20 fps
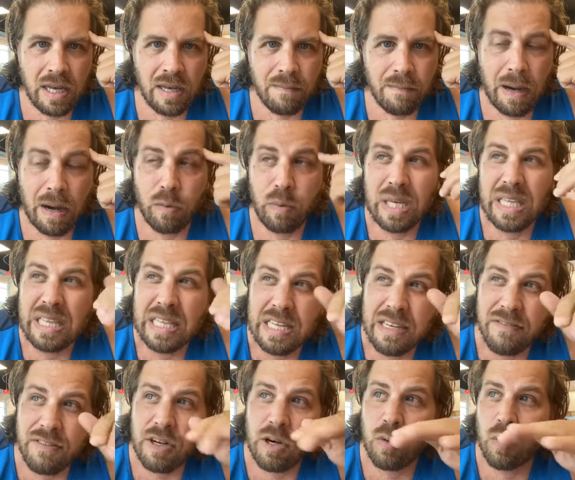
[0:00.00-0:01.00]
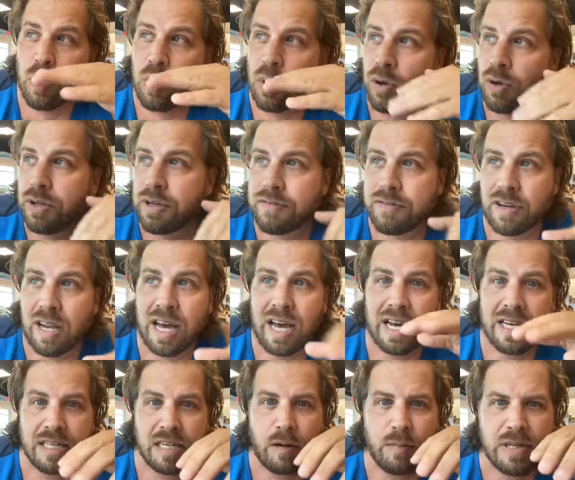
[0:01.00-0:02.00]
about we live in a world of
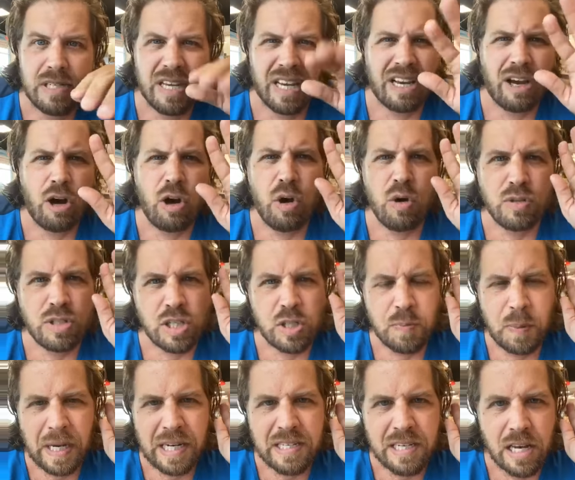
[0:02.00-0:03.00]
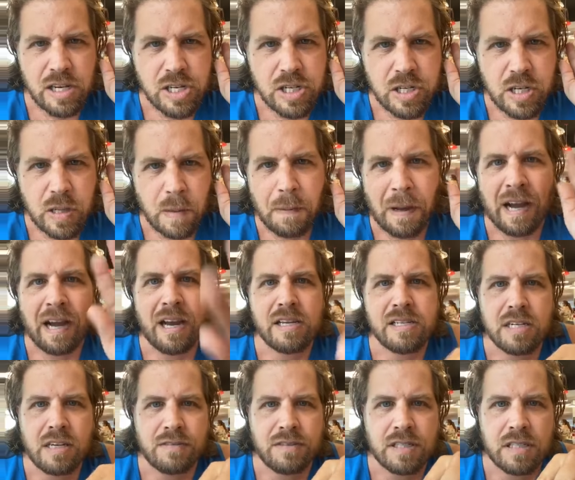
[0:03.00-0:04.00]
lies. And everybody's like, oh, just pay attention to the
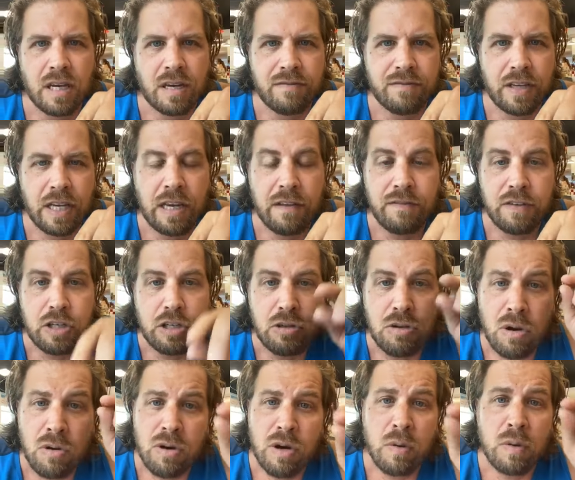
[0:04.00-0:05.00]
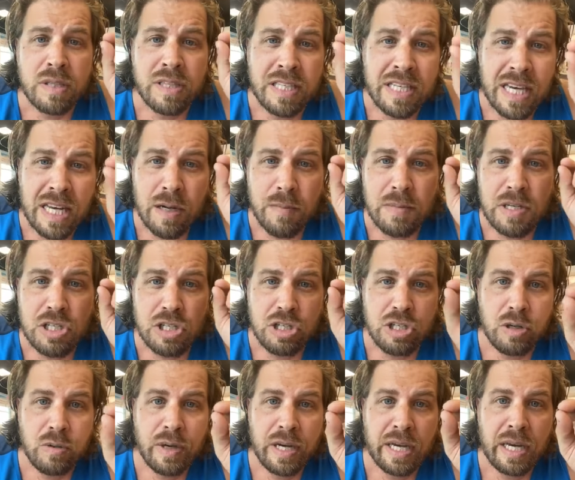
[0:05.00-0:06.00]
positive stuff. If you don't know what the enemy's
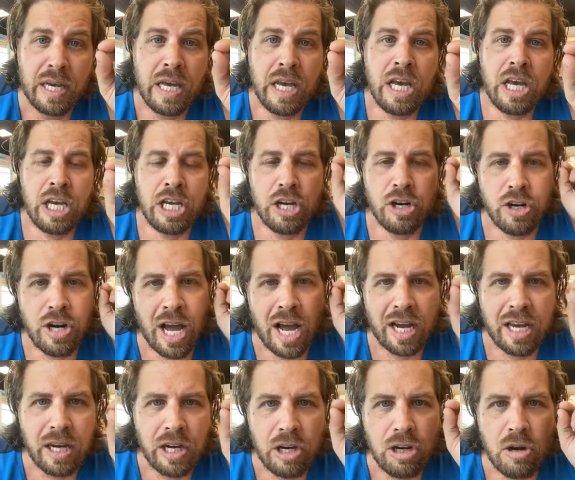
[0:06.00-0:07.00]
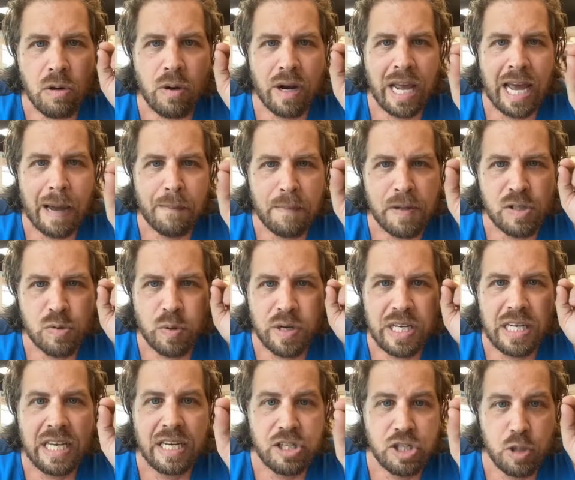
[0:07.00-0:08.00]
doing, you're not going to know what happens when
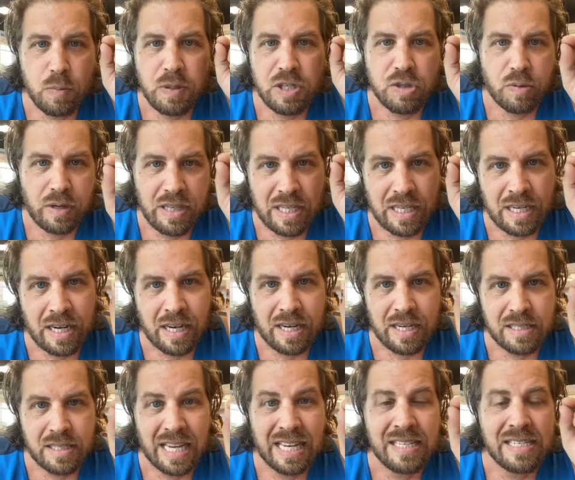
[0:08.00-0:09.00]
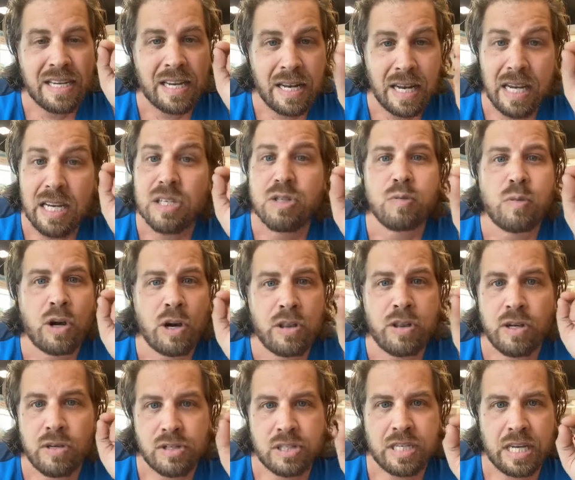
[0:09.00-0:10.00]
he hits you between the eyes. And today is one of
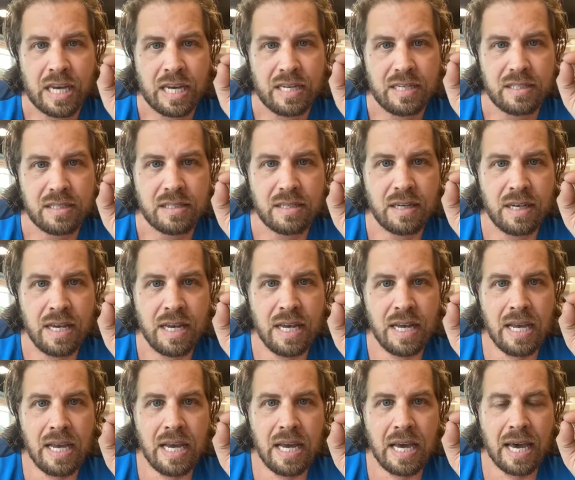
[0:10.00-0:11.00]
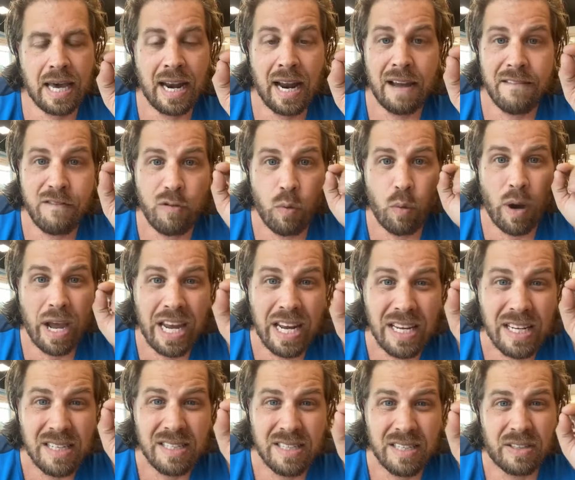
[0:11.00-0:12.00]
those days. And I've
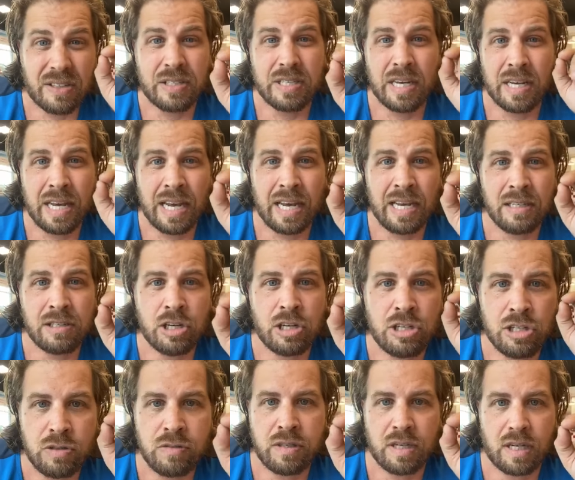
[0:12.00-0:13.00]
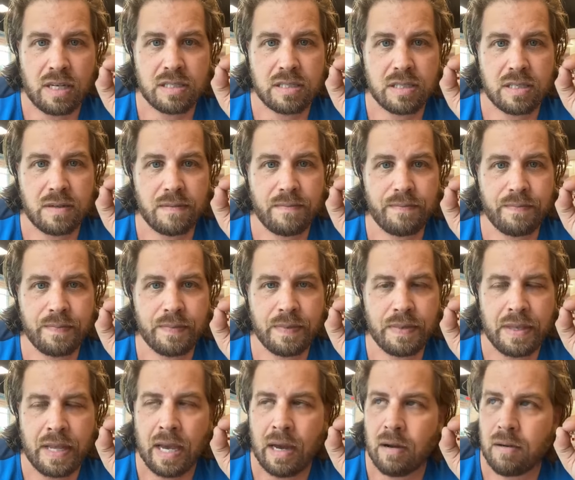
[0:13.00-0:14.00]
waited till today to do this.
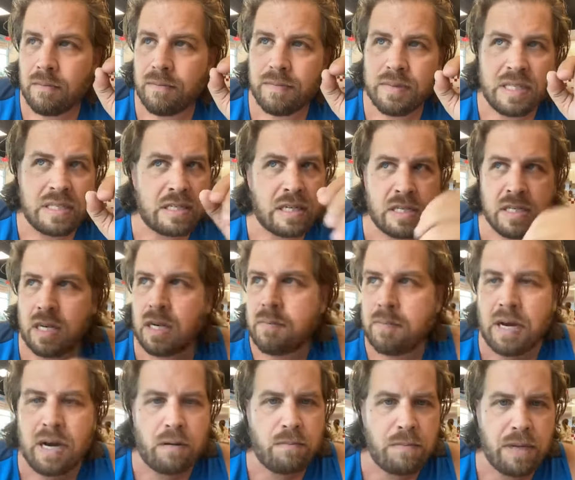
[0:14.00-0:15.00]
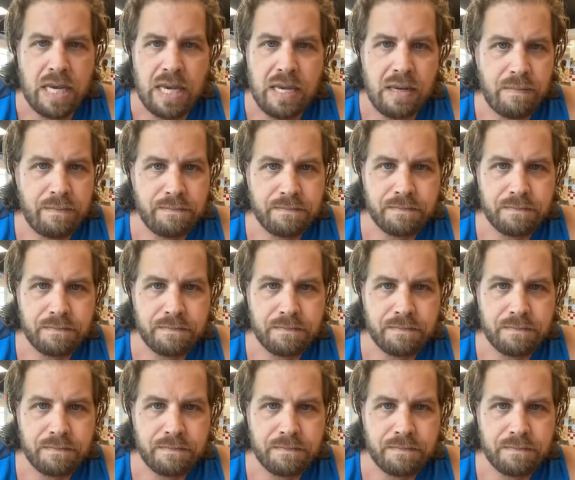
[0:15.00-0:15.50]
Now, this isn't about me.